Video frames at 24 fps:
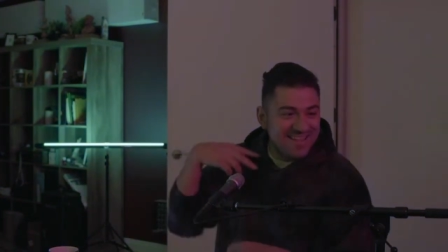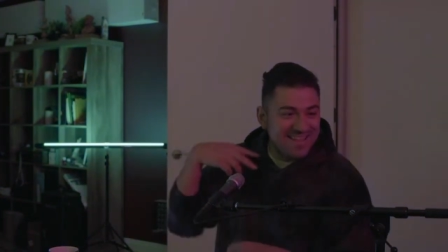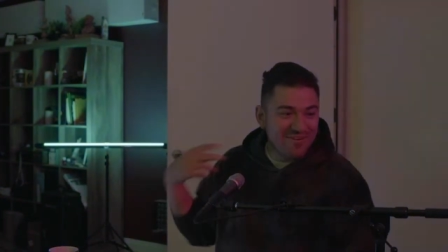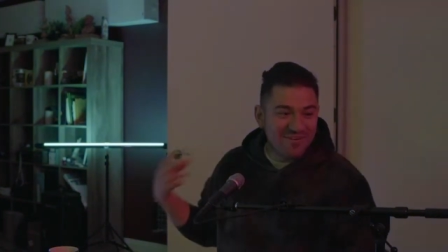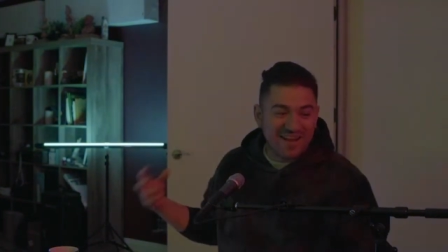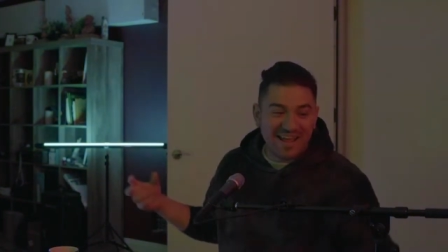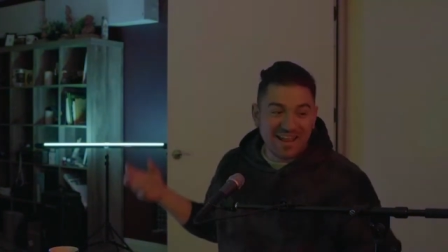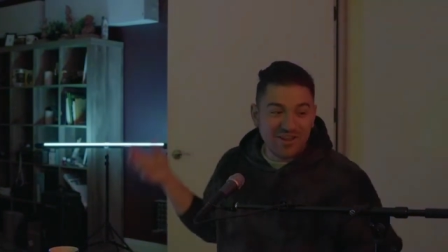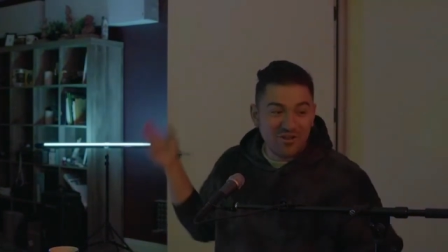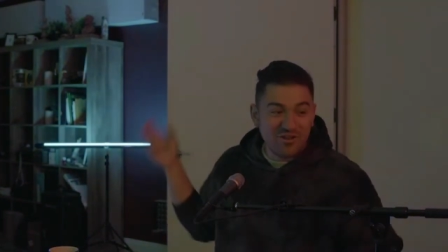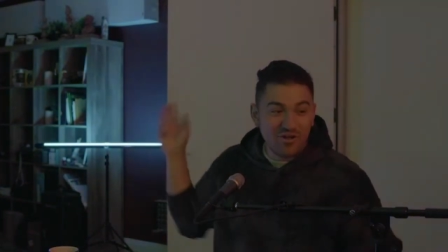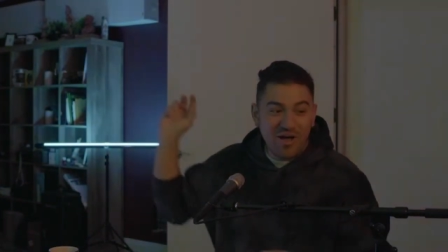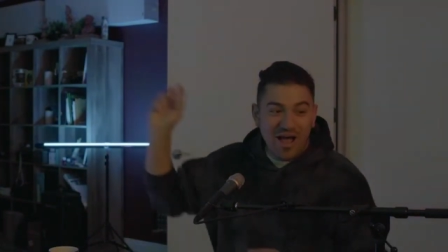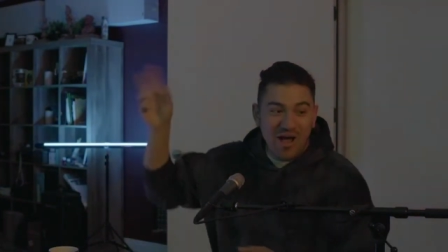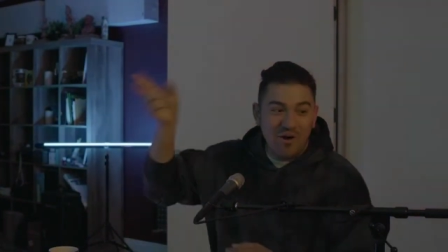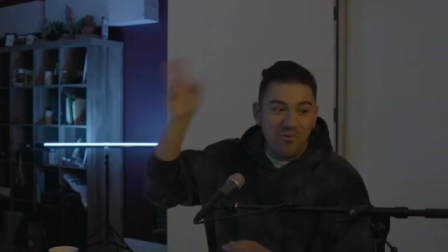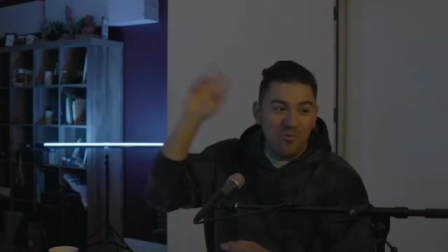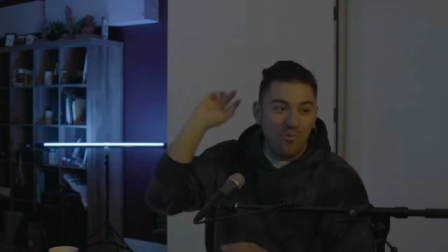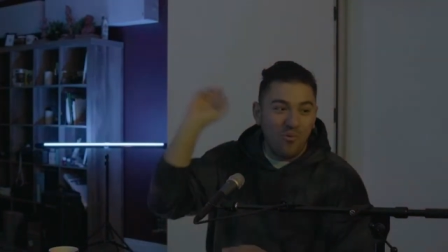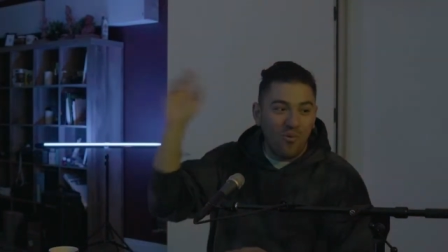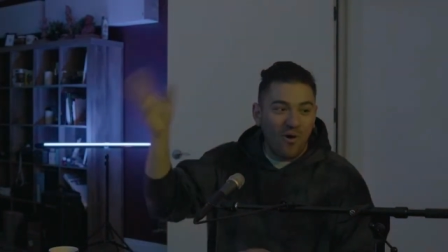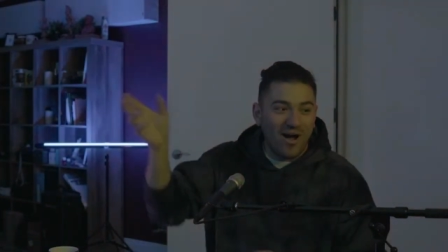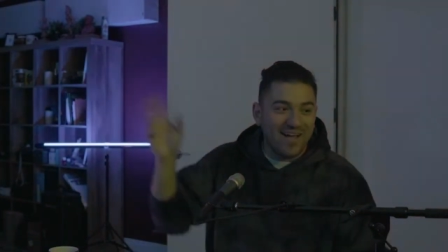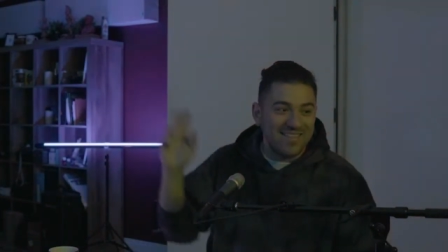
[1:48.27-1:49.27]
They were like, "Yo, I
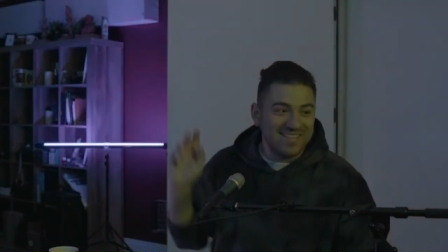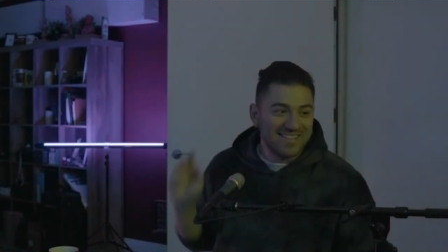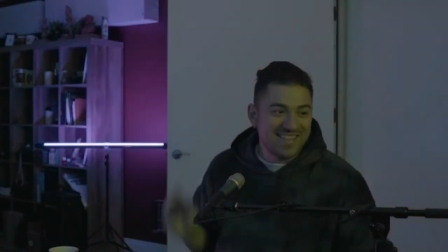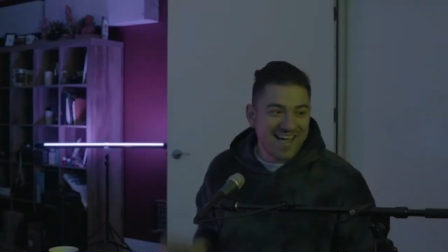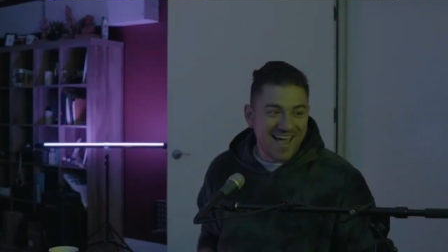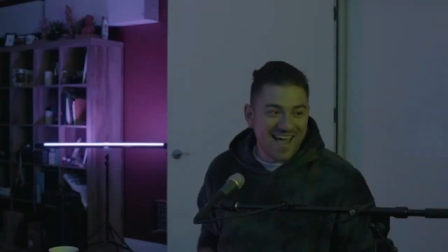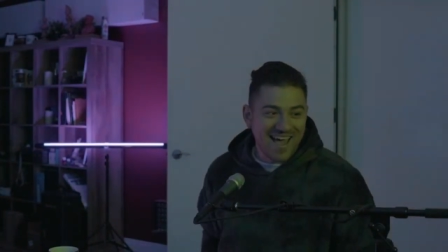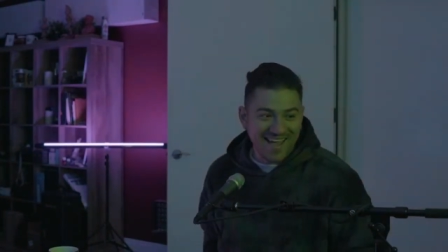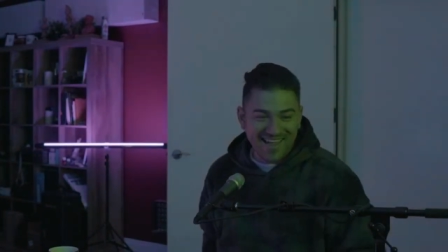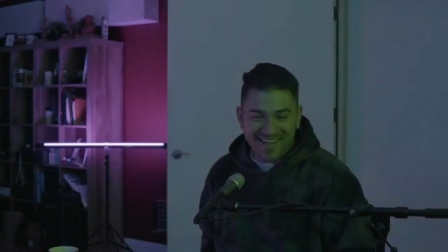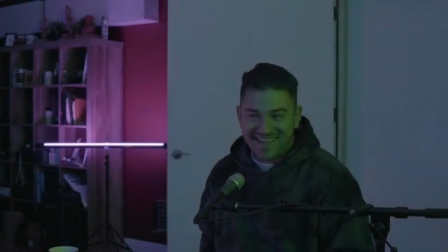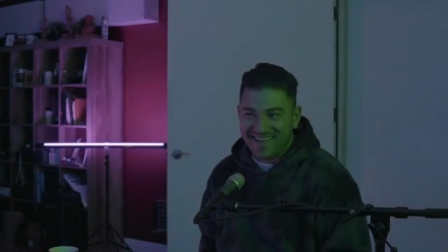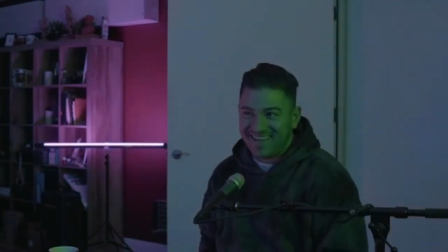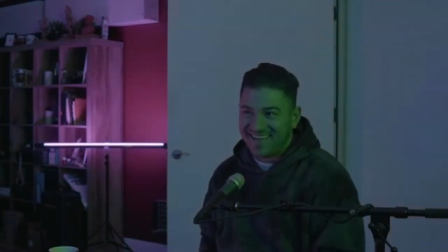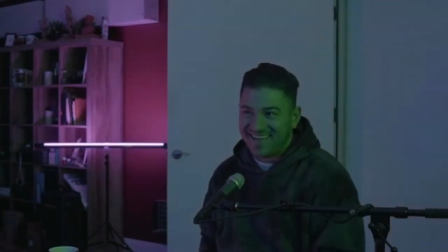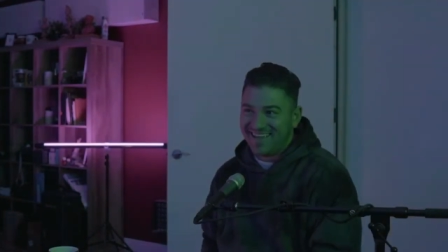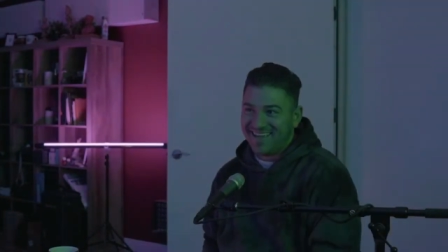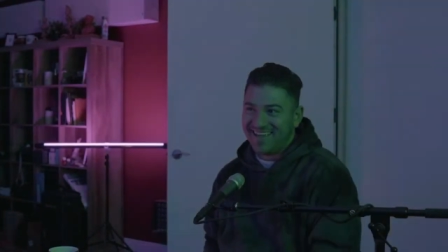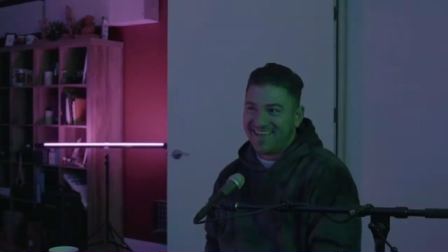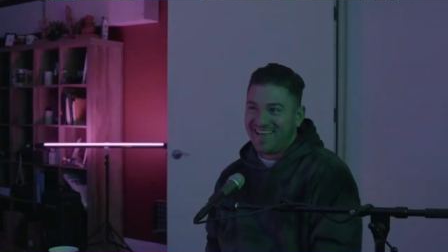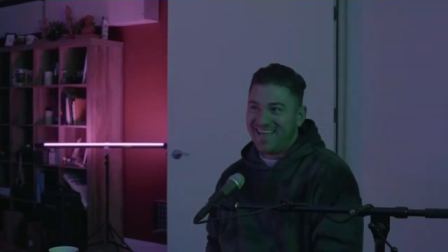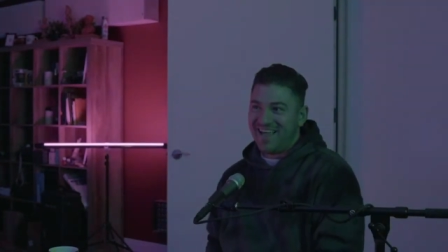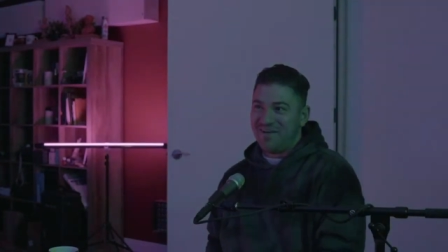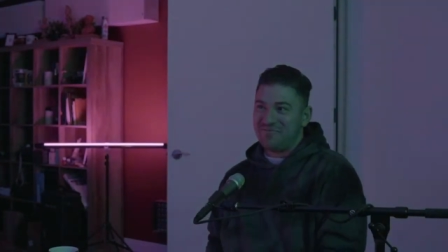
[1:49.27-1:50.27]
want that."
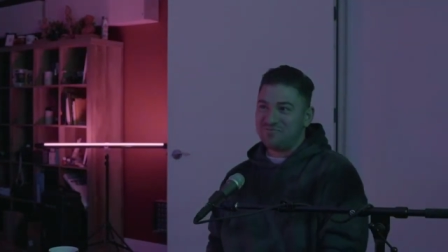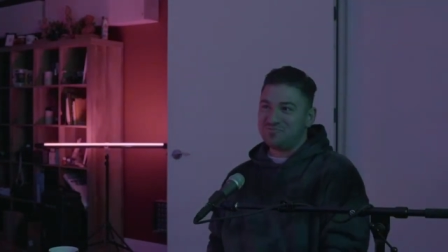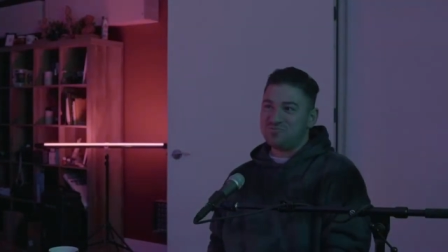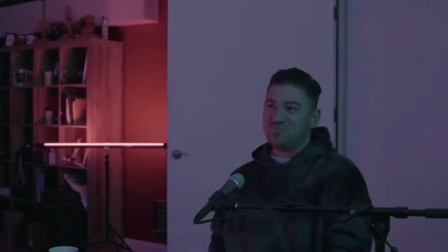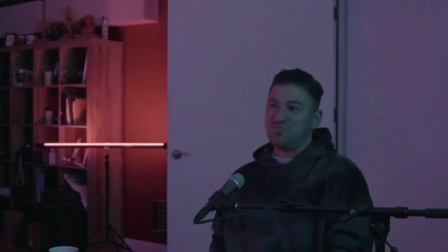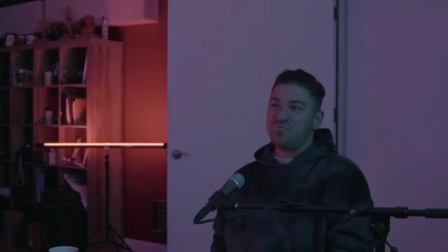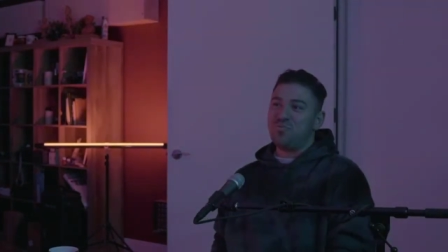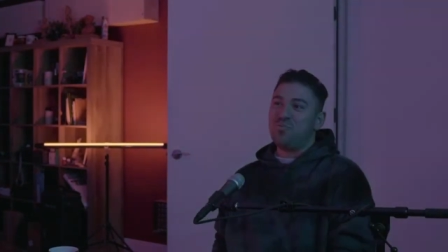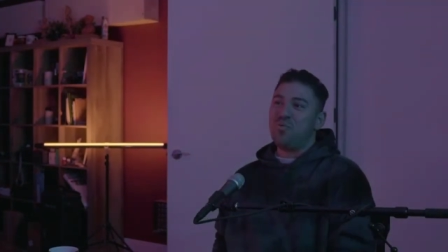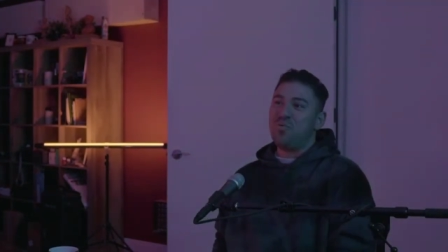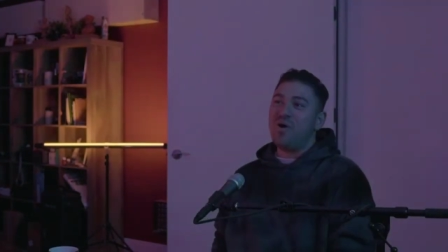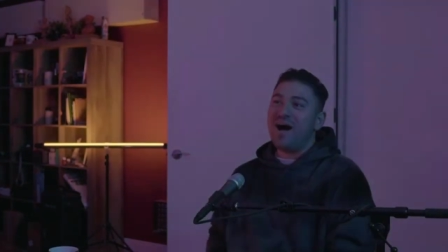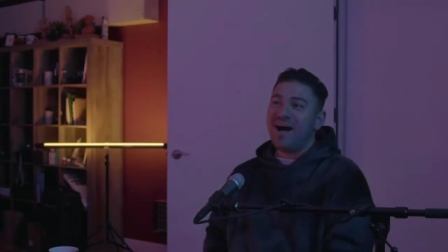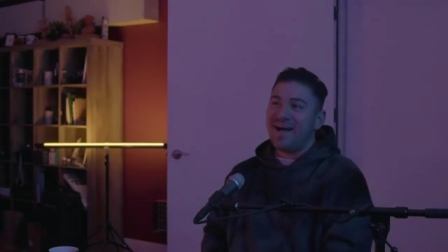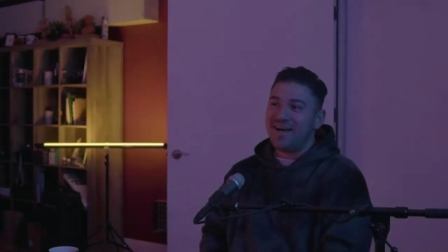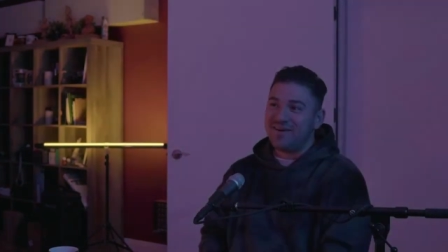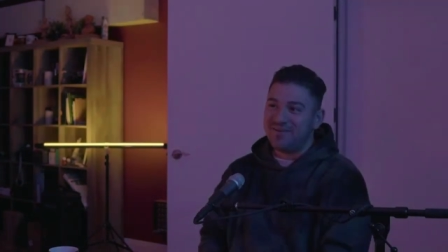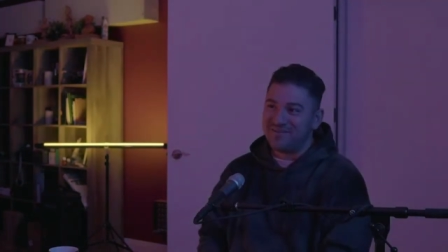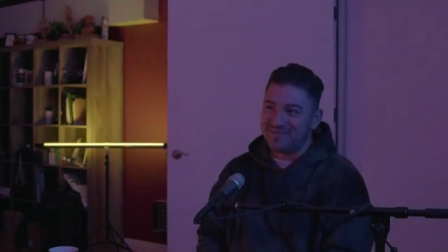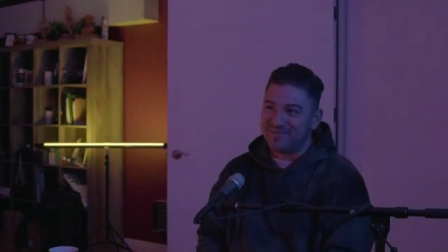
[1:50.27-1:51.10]
it was wild.